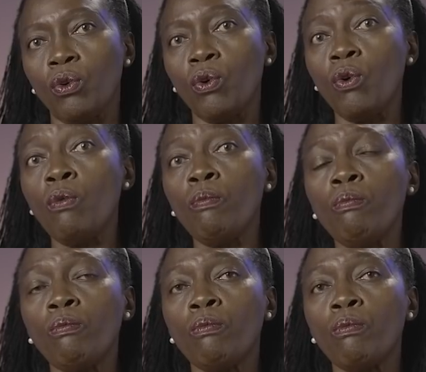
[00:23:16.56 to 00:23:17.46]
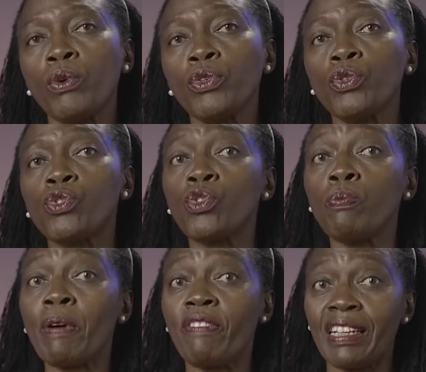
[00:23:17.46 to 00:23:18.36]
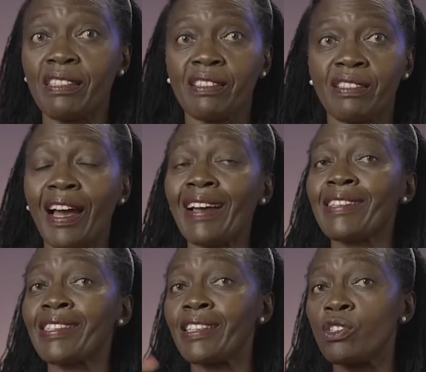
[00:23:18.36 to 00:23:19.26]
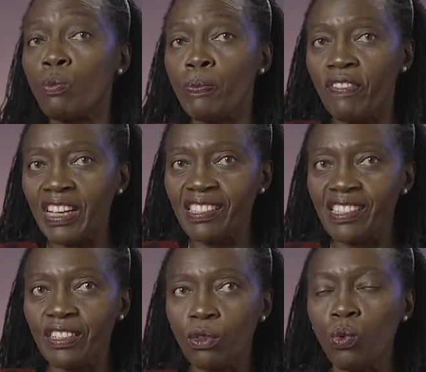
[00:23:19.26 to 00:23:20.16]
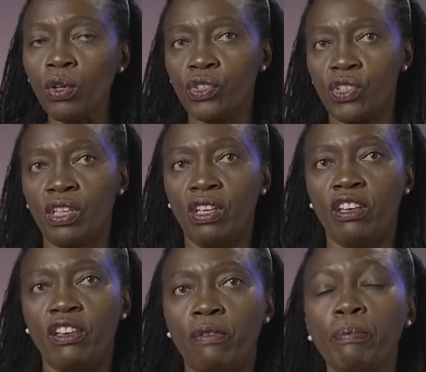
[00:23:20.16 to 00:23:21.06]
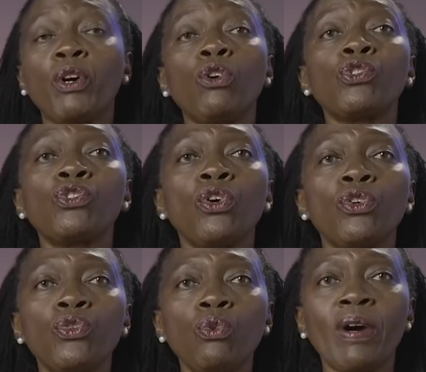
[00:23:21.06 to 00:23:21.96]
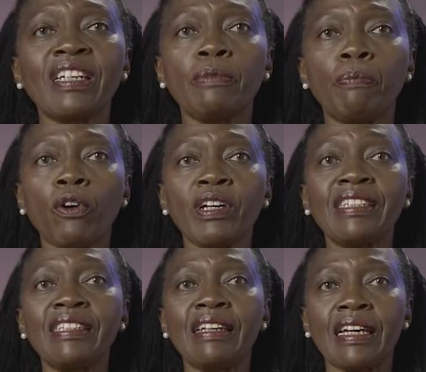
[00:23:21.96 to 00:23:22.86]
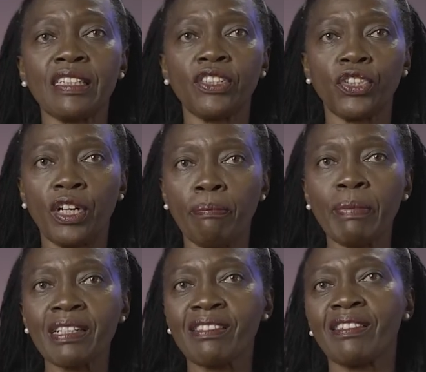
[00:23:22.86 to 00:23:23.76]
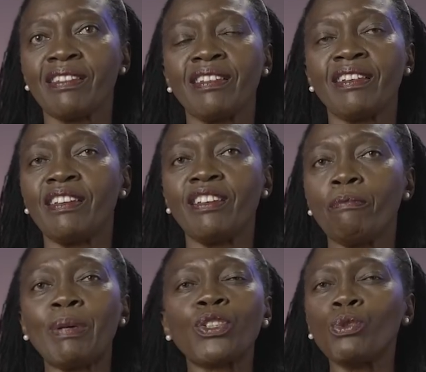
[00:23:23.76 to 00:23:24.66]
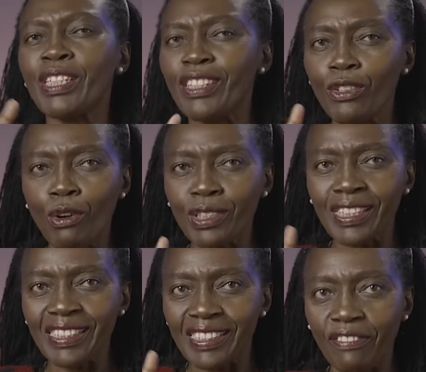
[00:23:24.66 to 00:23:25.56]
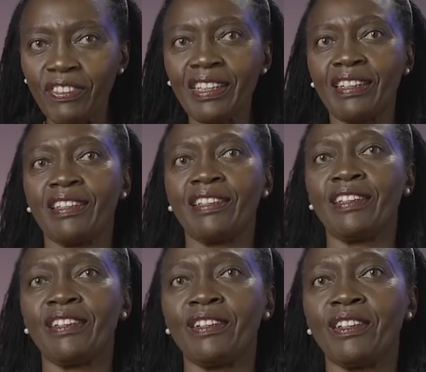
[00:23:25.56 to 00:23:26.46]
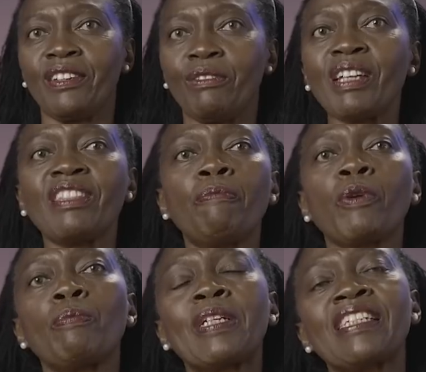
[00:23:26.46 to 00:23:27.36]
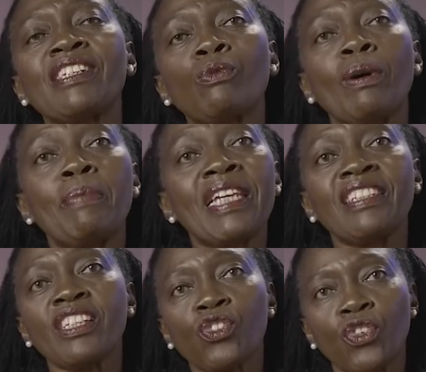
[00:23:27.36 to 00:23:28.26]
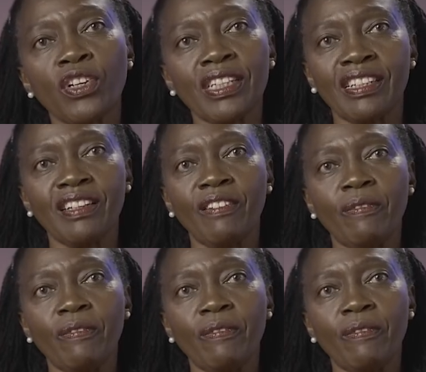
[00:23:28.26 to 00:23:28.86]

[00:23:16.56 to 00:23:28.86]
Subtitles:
whom you supervised. I say supervised in quotes because you were deployed in large numbers, but you did not intervene when the properties were being destroyed.